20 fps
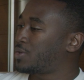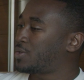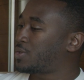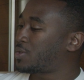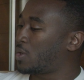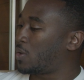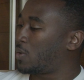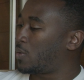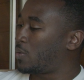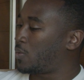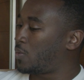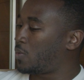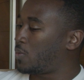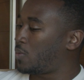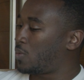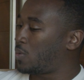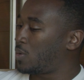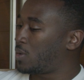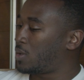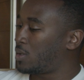
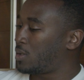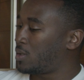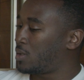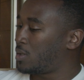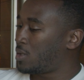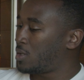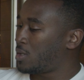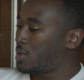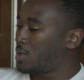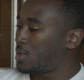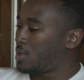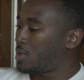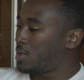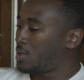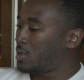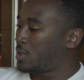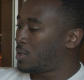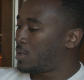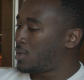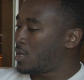So
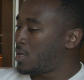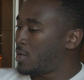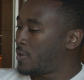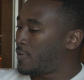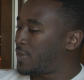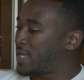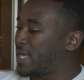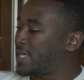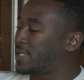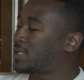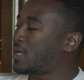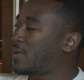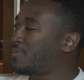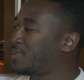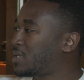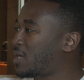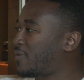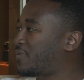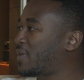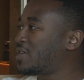there's
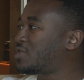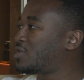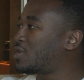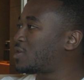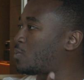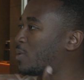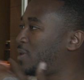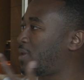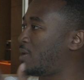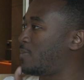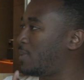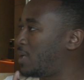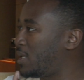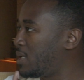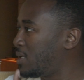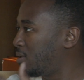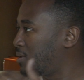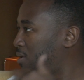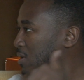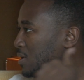some stuff that's just within
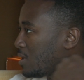me.